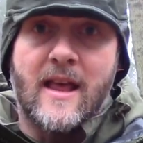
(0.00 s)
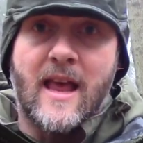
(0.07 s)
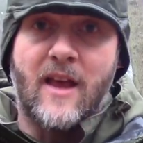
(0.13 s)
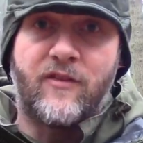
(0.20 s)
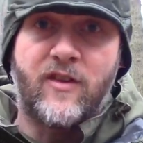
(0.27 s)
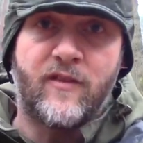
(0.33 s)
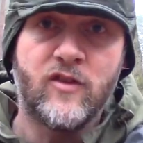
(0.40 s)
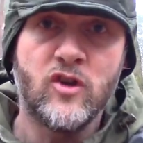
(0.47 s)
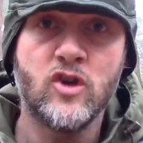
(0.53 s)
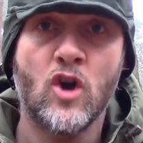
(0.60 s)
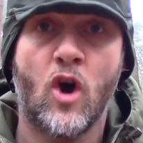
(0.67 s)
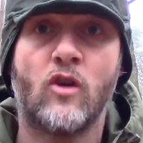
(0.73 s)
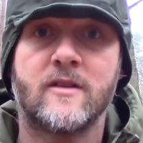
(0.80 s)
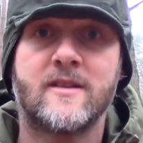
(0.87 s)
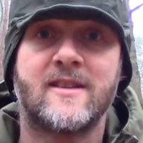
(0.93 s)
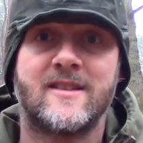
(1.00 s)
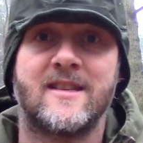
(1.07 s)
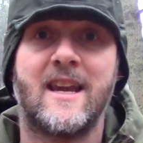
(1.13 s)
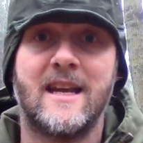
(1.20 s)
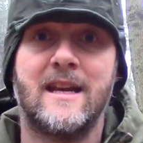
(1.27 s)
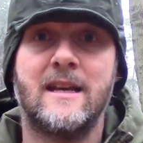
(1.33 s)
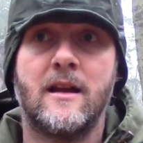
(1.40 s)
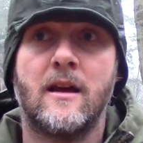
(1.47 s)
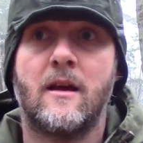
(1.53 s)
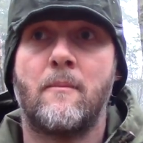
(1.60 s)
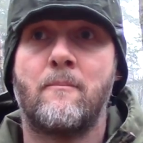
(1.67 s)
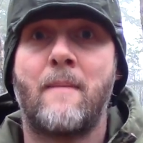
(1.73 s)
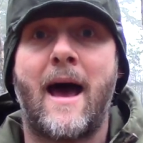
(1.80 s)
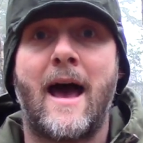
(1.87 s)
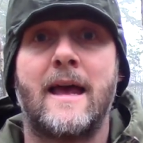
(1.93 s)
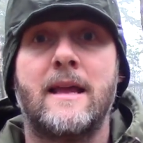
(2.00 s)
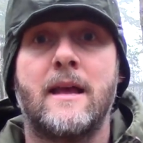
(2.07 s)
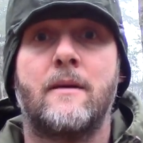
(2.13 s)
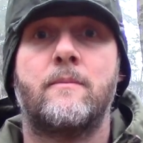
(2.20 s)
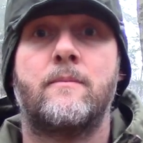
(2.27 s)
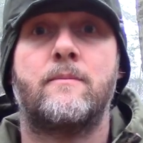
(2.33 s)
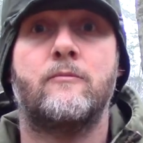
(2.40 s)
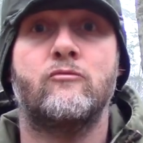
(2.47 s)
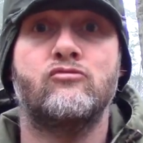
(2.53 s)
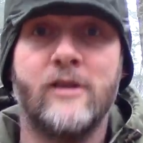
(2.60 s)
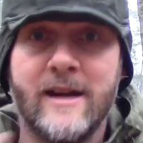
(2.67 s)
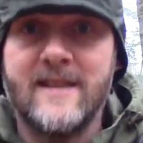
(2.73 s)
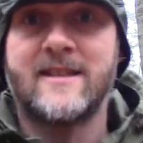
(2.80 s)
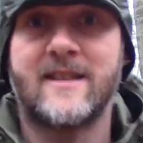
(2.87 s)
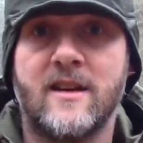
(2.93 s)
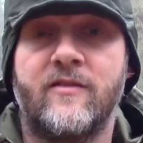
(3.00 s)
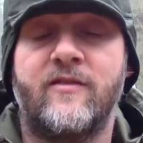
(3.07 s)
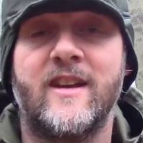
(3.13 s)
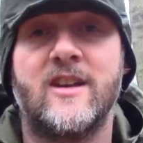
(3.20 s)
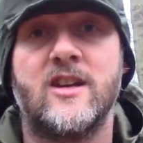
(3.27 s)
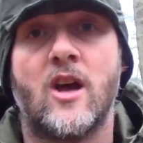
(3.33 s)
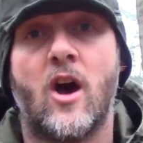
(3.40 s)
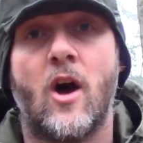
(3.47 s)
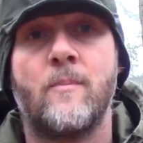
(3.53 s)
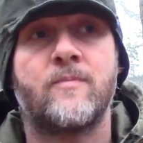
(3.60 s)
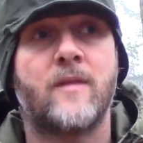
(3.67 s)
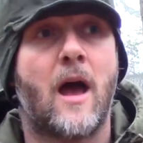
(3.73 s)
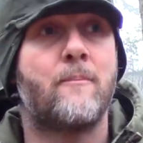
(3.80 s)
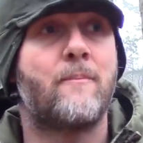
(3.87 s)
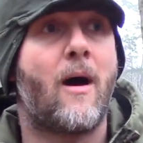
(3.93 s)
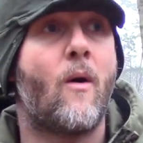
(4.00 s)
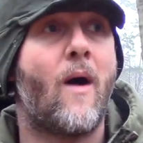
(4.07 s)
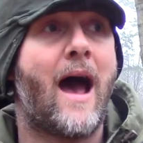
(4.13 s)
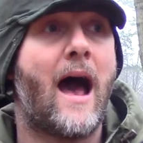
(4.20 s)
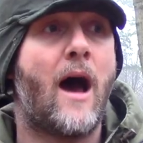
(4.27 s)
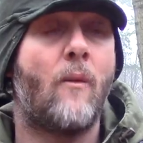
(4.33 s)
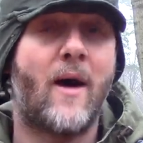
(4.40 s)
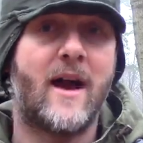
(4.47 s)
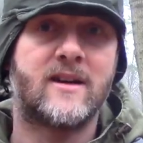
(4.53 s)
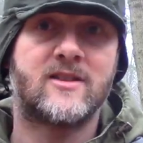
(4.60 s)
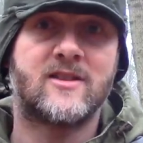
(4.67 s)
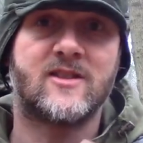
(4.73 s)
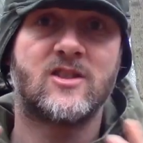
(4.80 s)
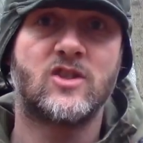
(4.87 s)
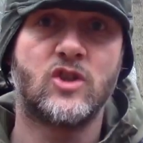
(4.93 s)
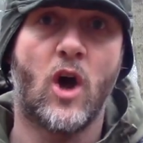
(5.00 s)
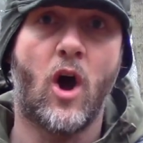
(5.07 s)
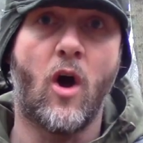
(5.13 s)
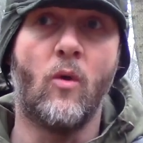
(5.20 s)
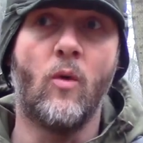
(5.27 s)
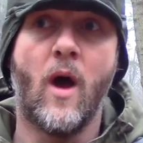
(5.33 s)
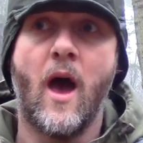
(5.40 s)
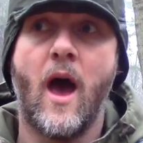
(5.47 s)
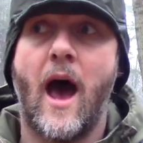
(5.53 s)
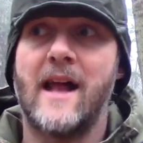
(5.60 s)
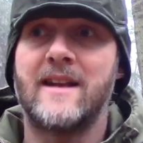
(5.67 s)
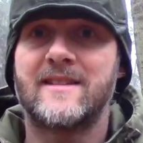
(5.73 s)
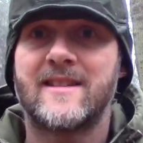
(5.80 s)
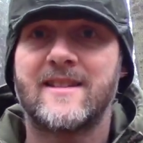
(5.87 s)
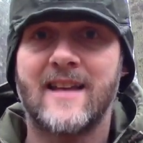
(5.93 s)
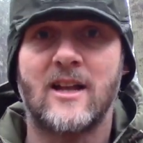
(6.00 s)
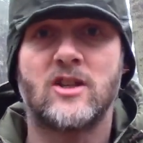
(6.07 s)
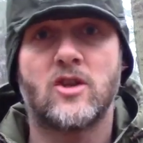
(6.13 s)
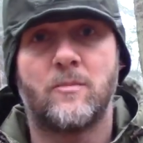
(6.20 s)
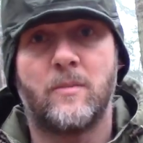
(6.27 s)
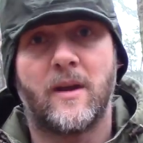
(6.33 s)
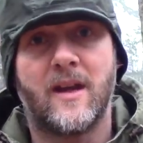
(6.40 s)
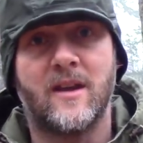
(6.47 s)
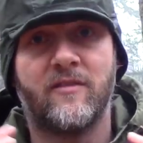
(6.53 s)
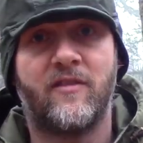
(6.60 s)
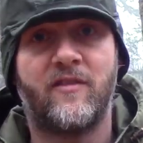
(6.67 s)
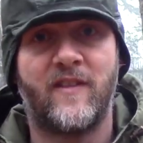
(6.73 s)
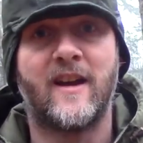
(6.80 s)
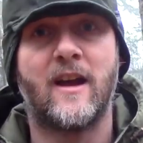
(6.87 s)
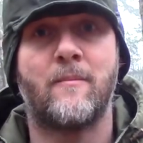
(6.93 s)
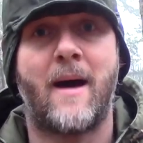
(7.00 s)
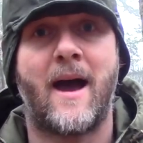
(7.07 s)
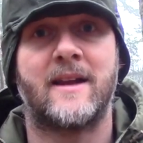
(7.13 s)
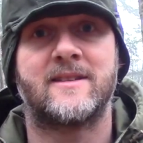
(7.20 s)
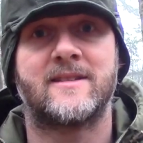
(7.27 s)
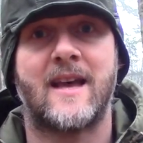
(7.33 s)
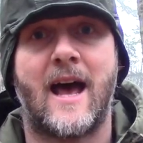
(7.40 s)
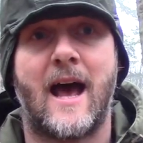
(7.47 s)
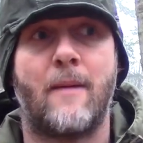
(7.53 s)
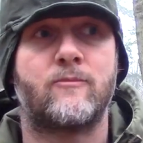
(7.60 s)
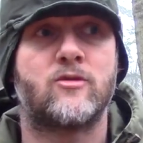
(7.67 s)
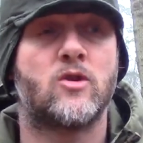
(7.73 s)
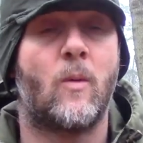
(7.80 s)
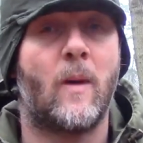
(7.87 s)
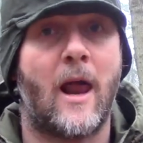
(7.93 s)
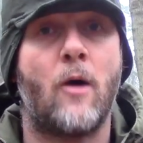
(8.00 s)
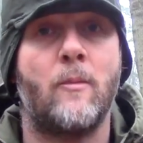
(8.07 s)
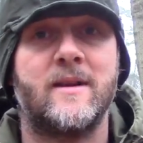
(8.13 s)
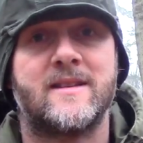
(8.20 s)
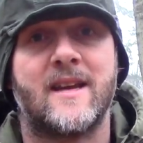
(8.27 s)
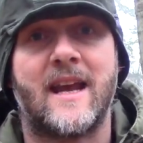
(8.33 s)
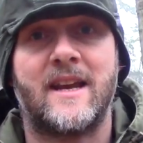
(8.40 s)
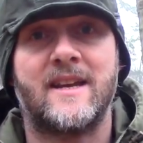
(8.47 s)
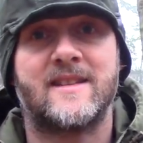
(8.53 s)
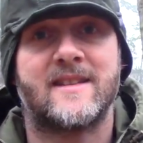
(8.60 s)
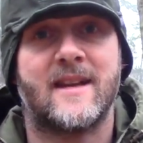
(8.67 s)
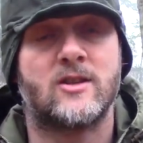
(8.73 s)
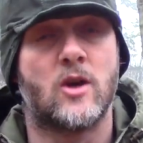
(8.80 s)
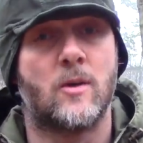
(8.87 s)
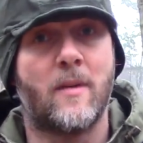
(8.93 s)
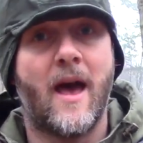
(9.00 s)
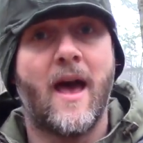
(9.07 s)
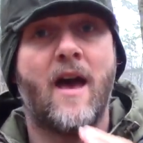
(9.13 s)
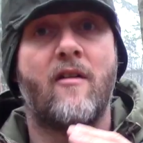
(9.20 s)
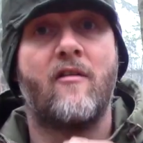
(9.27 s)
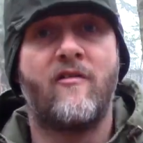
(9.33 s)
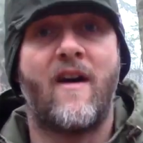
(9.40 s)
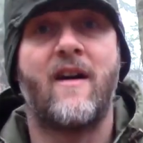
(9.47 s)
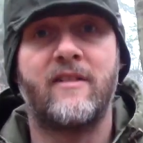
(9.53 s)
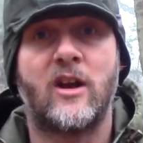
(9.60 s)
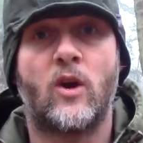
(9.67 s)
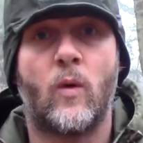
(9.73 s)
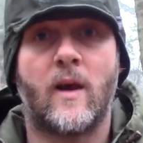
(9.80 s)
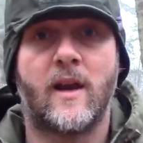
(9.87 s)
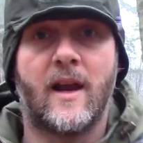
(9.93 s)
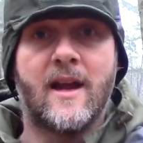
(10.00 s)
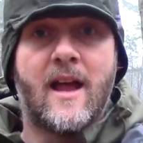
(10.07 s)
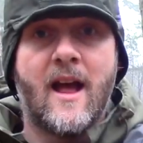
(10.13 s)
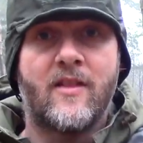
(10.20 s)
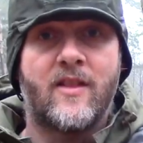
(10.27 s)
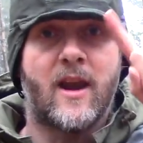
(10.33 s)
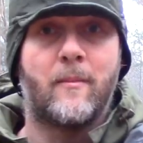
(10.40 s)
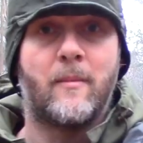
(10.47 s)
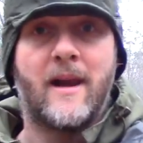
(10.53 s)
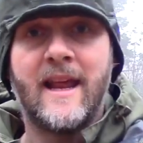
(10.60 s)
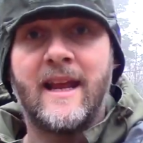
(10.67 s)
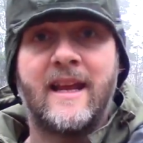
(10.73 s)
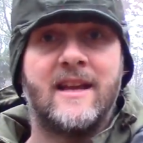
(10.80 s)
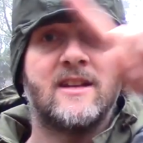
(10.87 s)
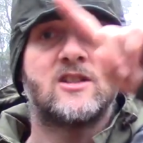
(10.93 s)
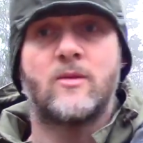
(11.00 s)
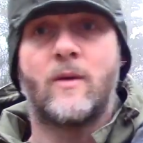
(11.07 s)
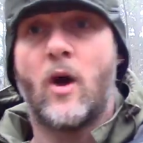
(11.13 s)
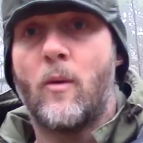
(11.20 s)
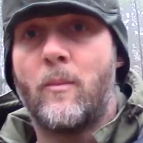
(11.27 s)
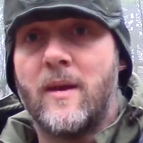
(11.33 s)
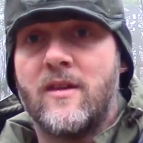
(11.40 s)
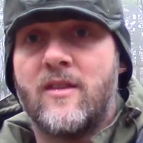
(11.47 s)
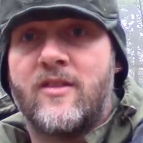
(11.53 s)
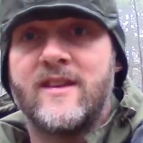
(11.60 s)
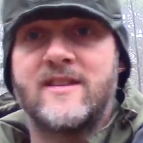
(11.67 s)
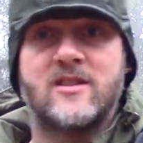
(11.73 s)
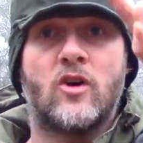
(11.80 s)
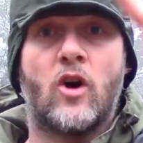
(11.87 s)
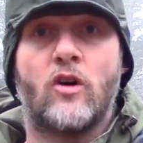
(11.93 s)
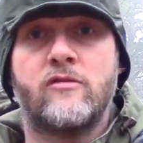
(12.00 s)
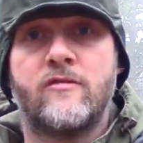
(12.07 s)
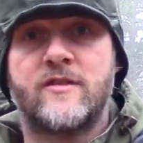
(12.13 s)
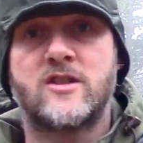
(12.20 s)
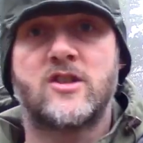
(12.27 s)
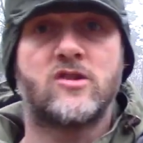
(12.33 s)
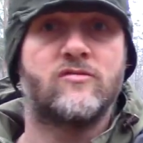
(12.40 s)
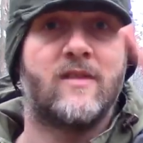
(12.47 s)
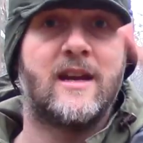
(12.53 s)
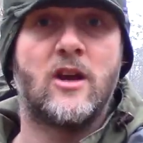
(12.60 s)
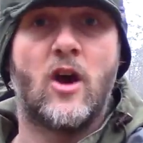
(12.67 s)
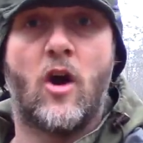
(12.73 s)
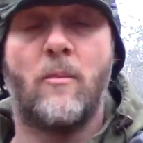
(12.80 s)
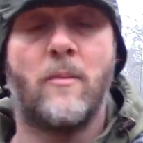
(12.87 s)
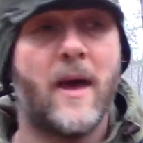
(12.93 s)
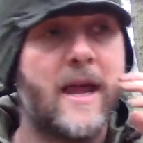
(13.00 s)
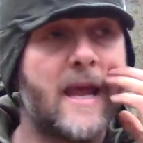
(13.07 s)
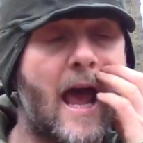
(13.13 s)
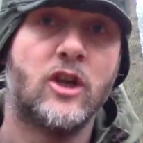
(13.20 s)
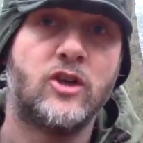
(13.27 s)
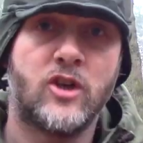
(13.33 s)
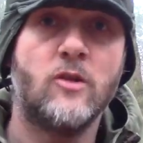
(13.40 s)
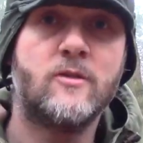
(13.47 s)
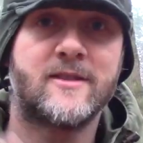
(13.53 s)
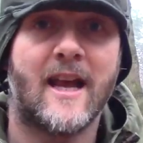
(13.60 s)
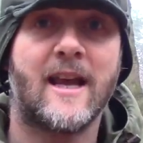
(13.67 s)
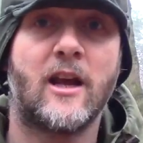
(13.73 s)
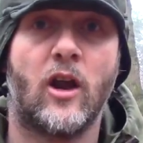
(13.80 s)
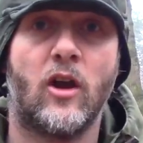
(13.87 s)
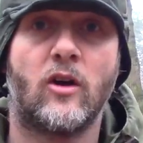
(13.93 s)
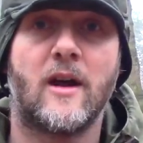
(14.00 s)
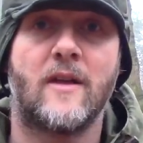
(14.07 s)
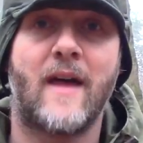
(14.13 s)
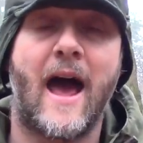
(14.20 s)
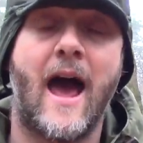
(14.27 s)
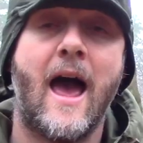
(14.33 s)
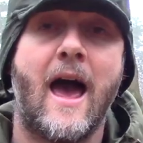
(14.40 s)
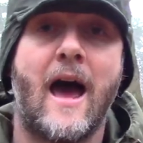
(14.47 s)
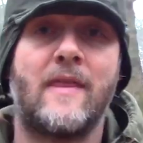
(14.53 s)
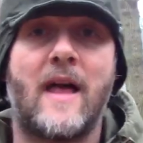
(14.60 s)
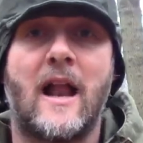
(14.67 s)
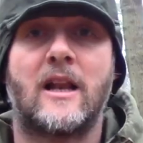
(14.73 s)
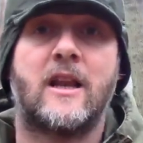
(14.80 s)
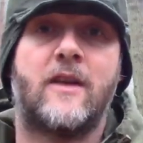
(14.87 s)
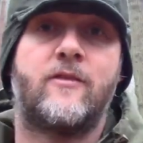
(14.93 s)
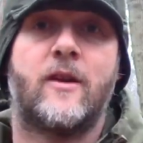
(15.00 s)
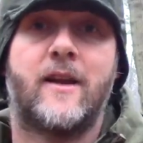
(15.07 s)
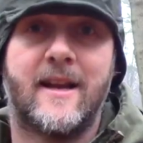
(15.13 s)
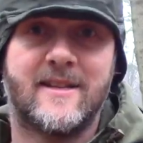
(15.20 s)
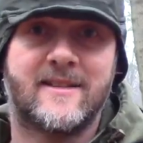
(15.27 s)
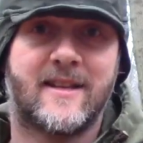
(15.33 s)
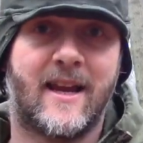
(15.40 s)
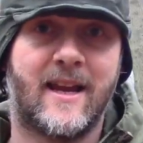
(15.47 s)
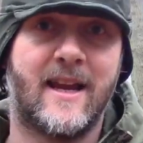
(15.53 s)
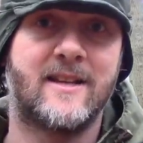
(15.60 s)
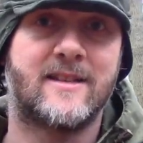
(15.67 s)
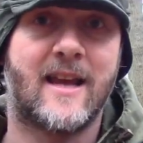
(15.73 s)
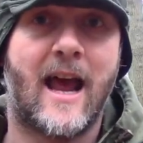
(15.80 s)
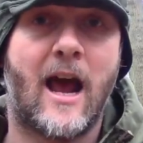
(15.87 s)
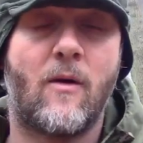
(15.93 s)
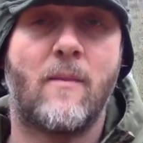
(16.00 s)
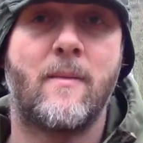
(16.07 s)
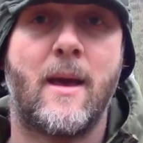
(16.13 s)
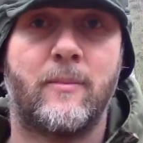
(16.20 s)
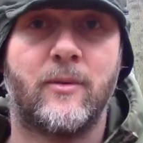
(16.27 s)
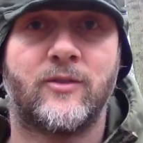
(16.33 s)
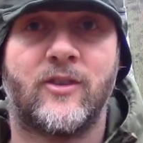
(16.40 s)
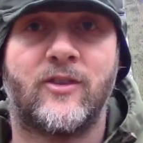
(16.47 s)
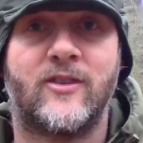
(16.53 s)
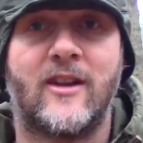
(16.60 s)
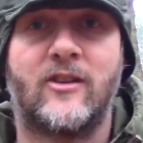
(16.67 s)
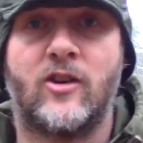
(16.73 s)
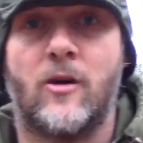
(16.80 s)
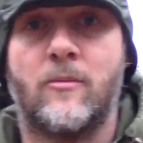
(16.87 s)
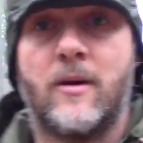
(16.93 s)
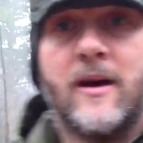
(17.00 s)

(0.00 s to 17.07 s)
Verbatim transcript: If you've not seen my recent video about how I stow and set up, configure my tarp to allow me to get it set up very quickly, then I'm linking to it up in this corner of the screen up here. Do take a look at that and that'll give you an insight into how I'm able to set up